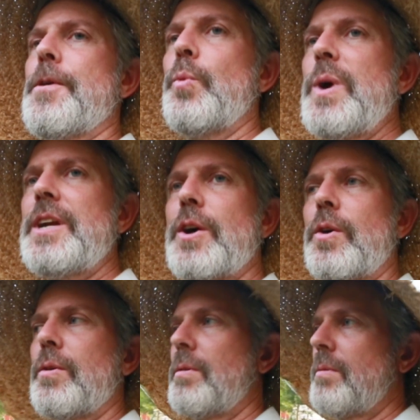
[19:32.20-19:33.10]
We
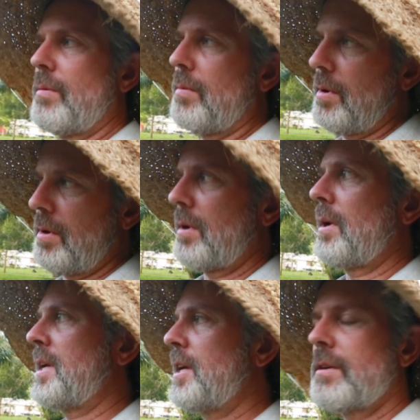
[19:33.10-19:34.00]
don't
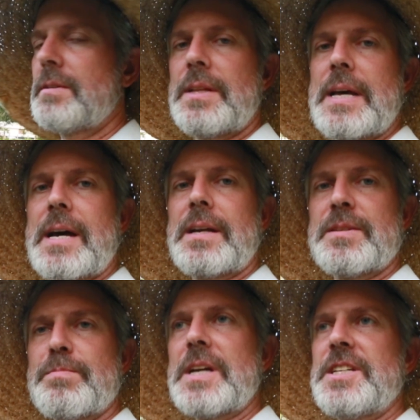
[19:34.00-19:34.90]
adhere to that
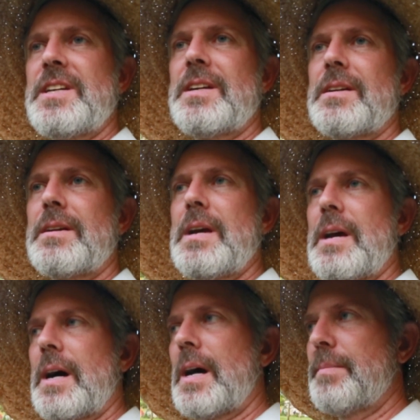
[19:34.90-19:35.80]
as much here
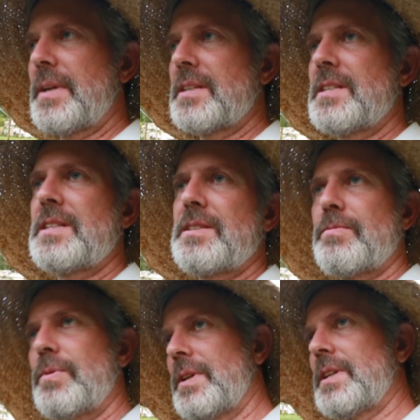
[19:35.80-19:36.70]
because this is
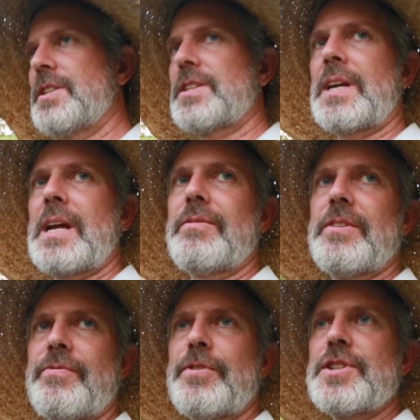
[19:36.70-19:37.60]
really just kind of
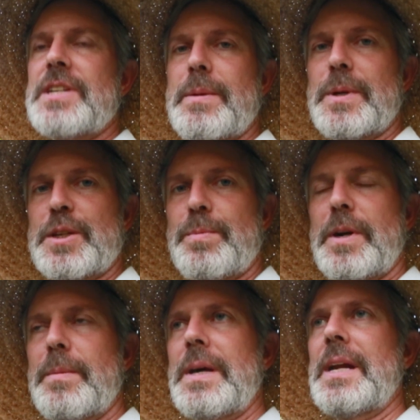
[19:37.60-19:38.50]
a first time
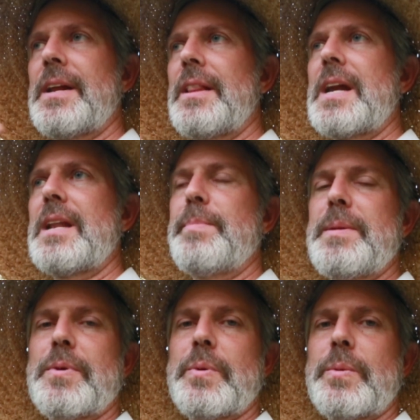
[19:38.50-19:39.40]
experiment, and a lot of the
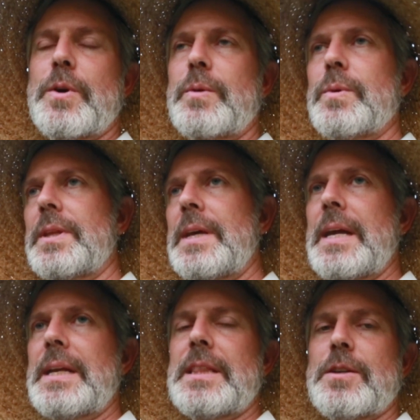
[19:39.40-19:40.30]
people we work with
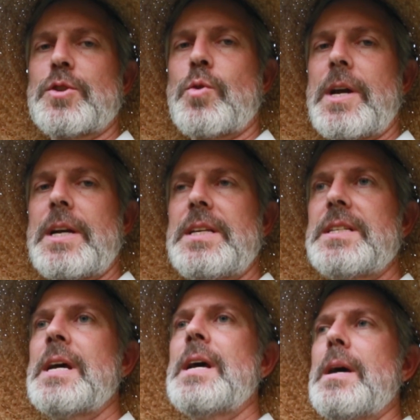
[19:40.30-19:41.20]
can't get those quantities.